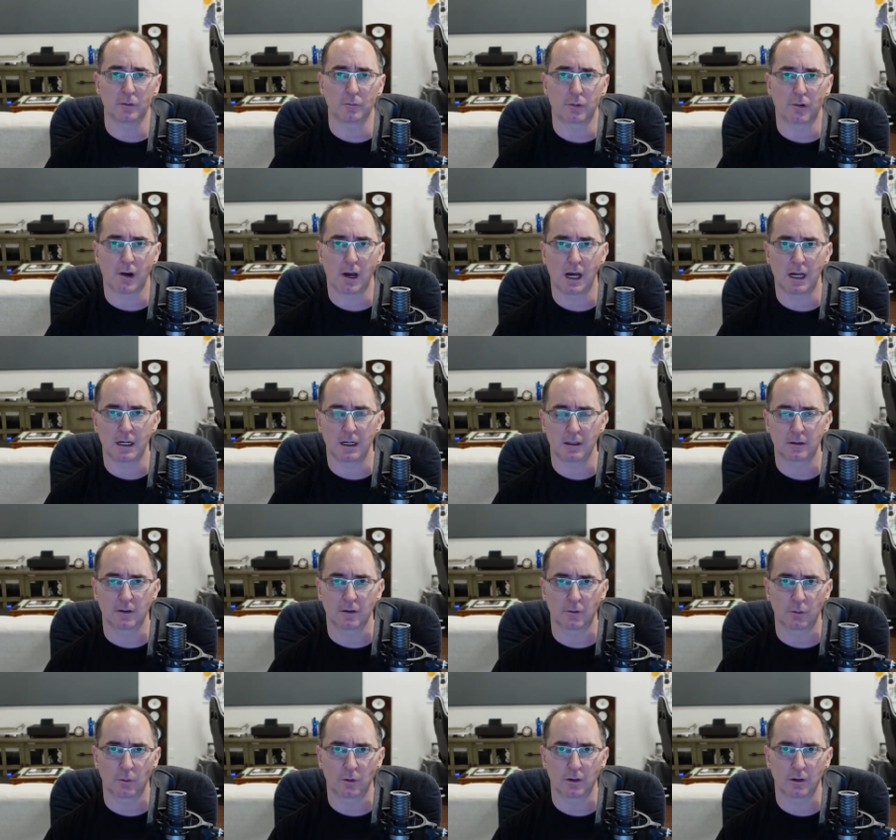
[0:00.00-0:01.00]
product.
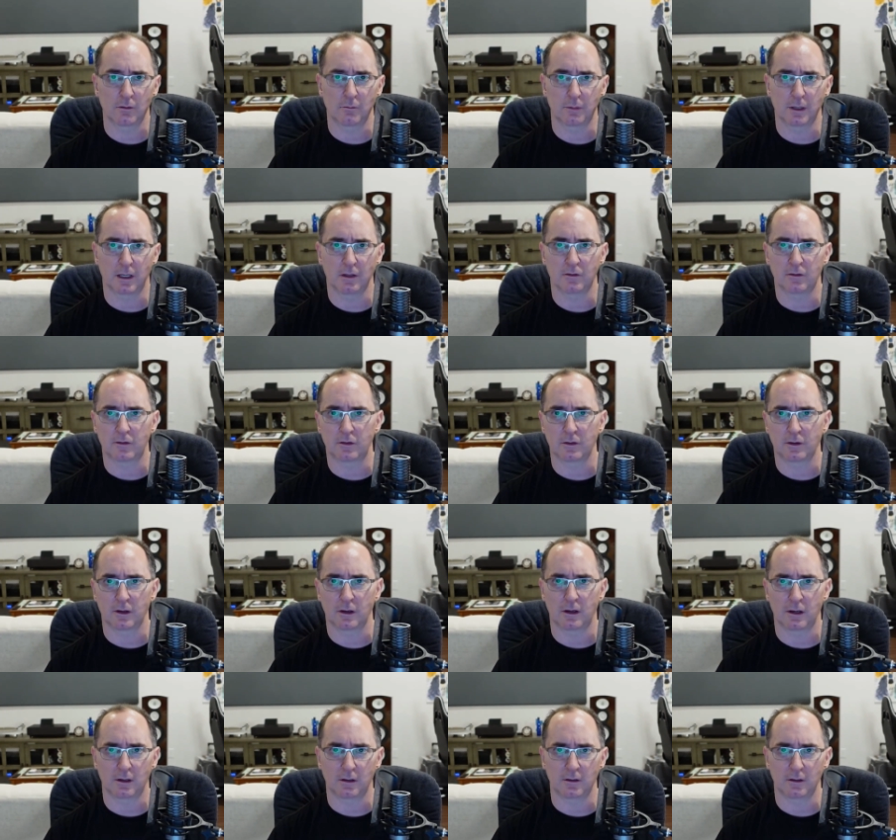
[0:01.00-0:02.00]
It's one of the best
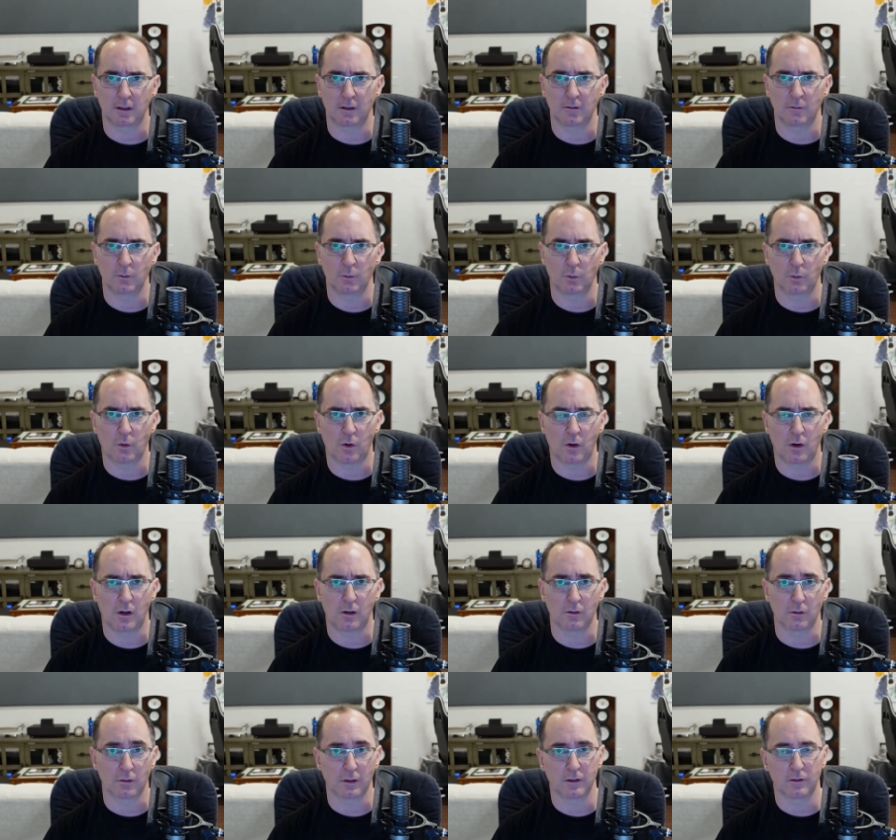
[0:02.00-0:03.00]
uh, in-wall
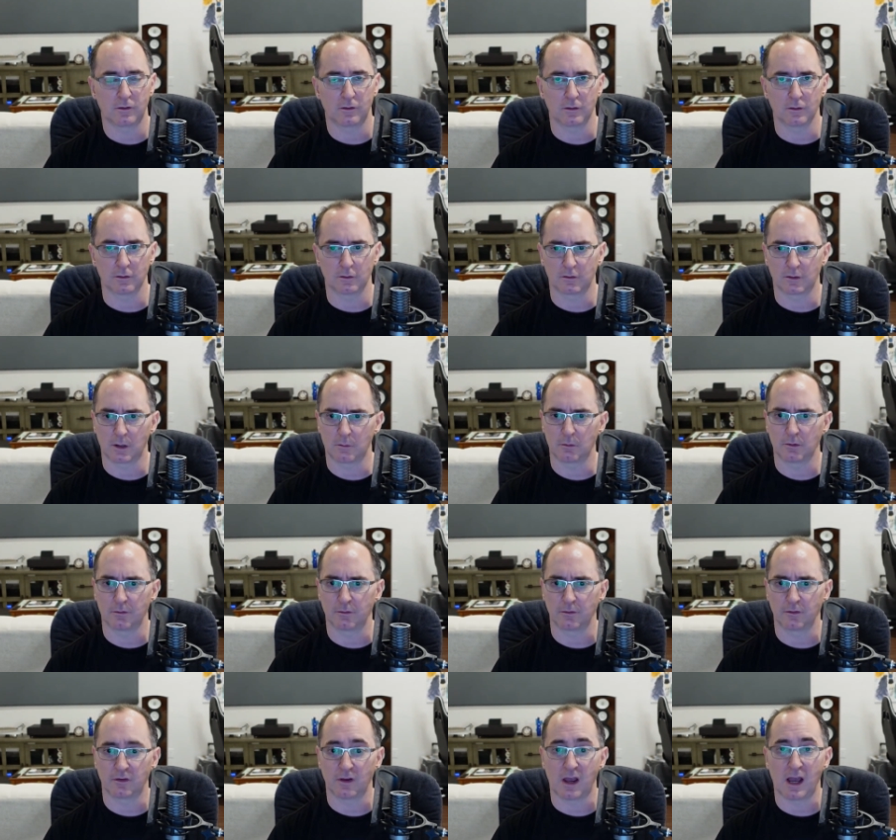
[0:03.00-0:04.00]
or in-ceiling
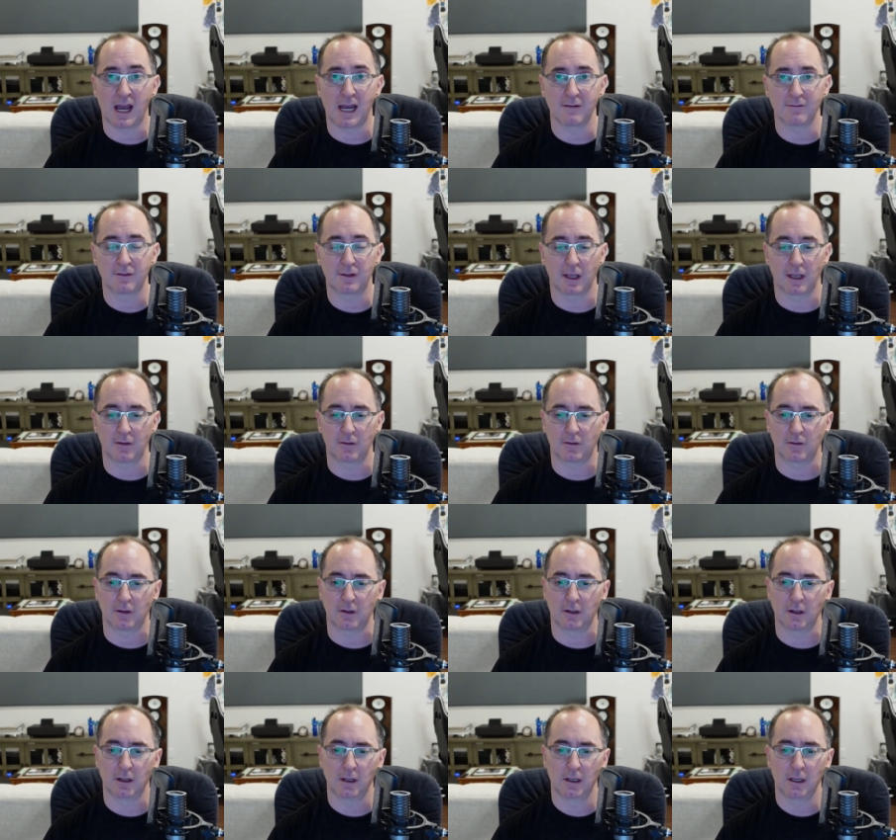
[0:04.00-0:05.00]
subwoofers I've tested.
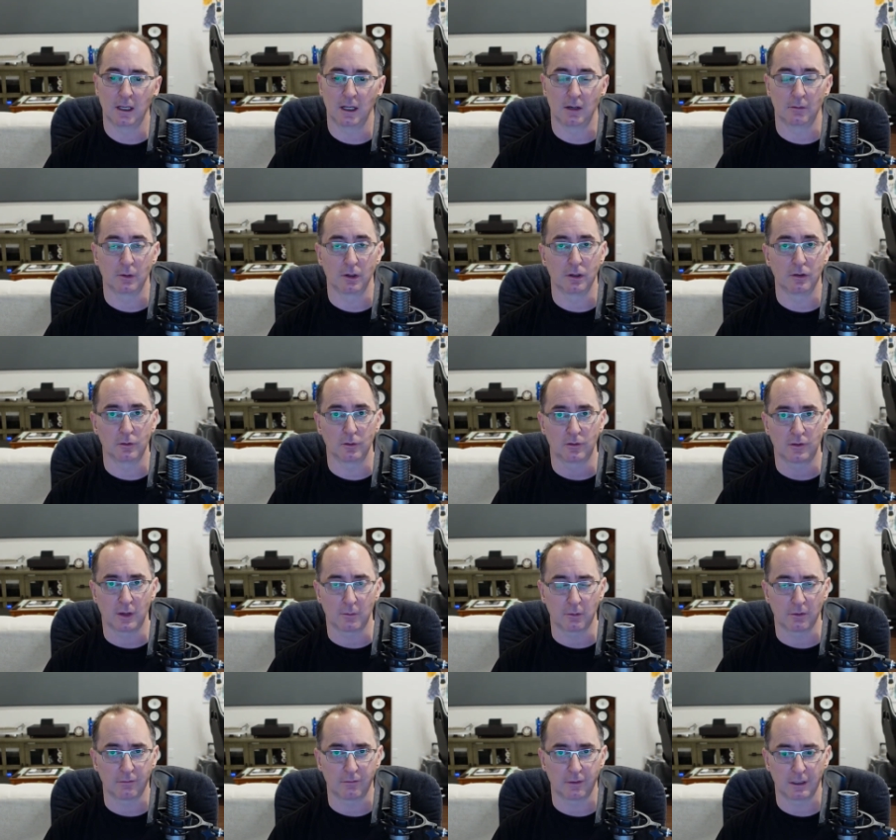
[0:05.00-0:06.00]
And I'm going to do
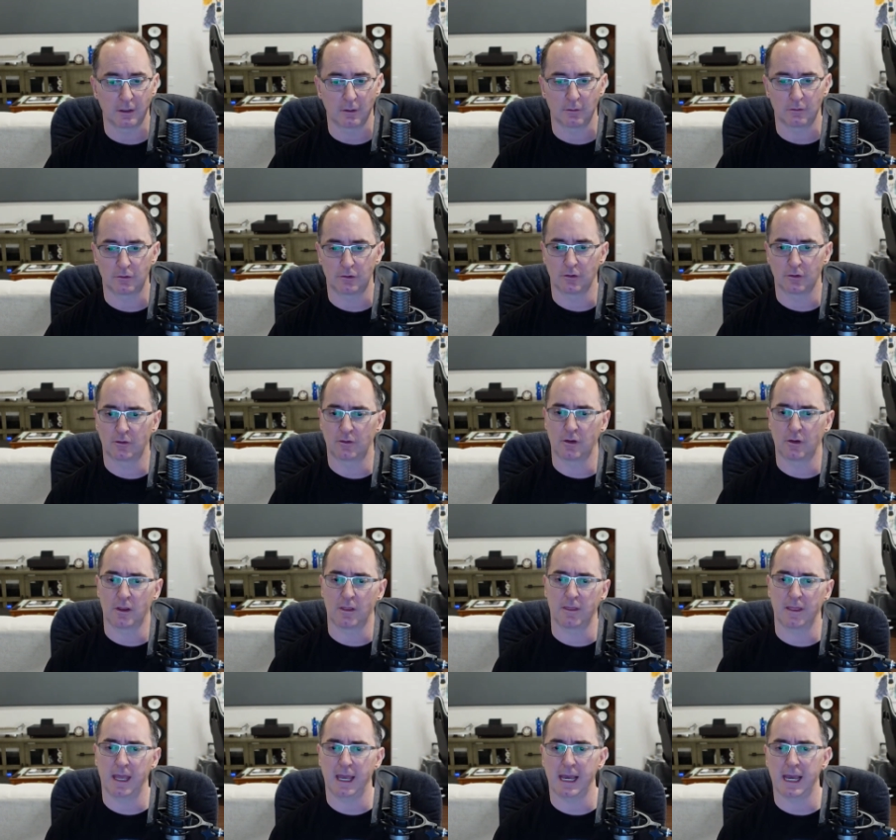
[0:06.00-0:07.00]
separate videos just on
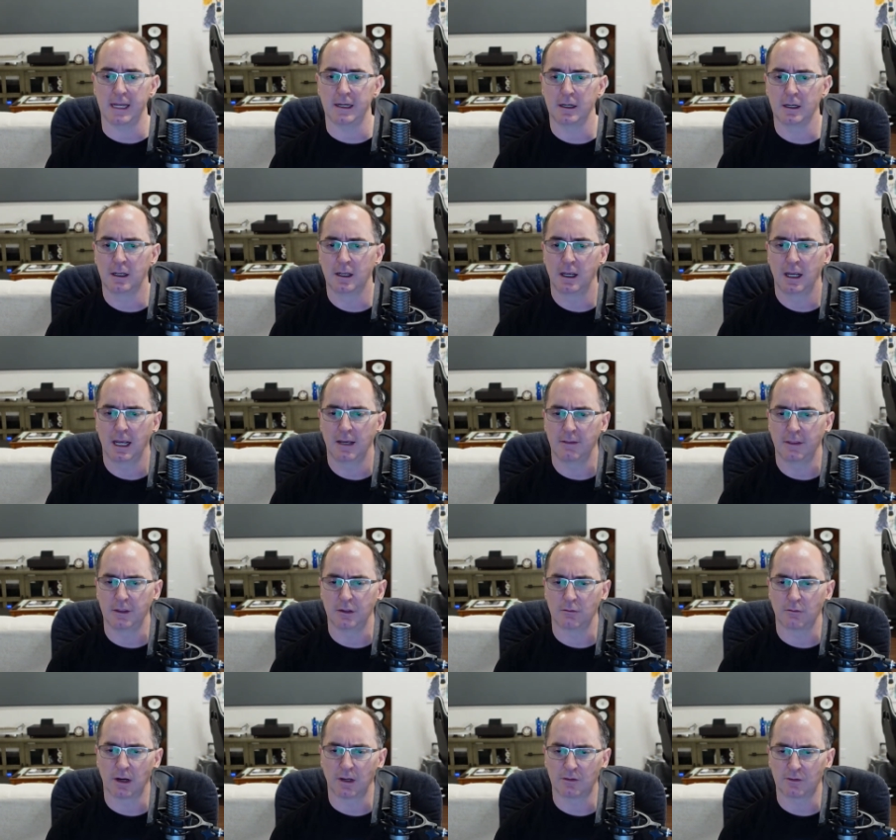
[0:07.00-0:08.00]
that. And then the
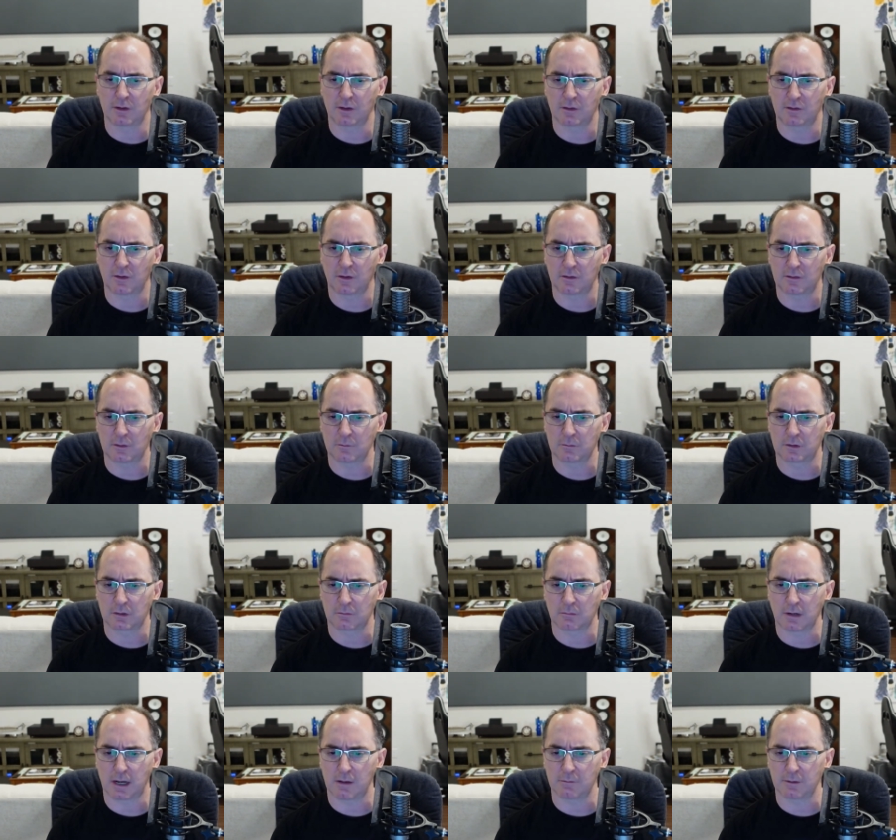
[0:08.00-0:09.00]
rest of the system to
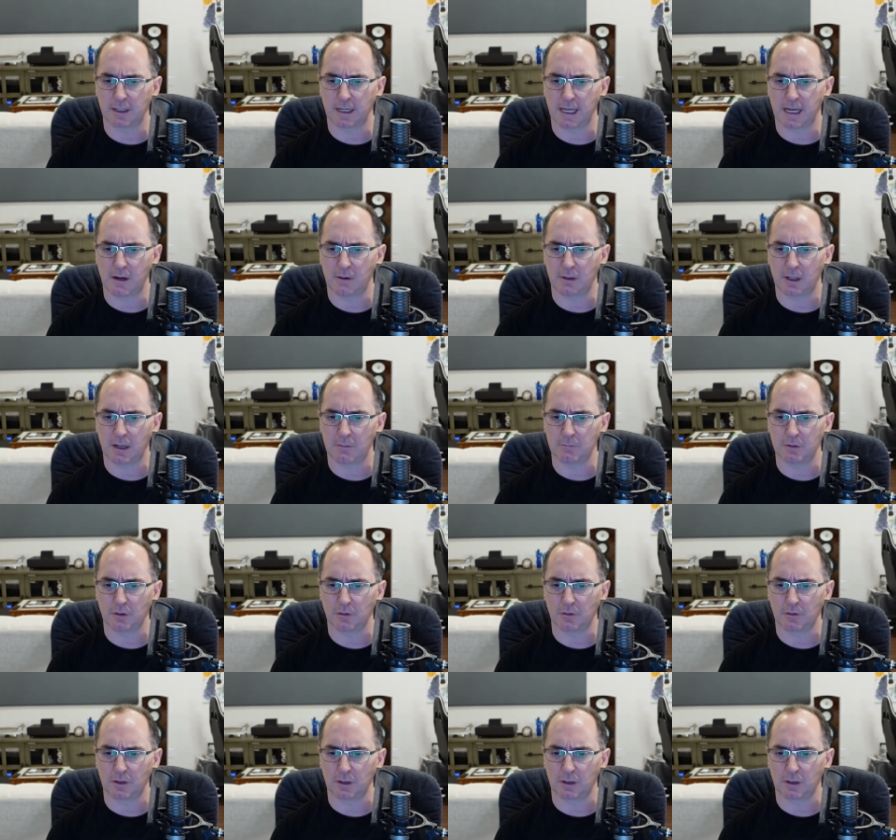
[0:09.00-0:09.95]
round it out, I'm using the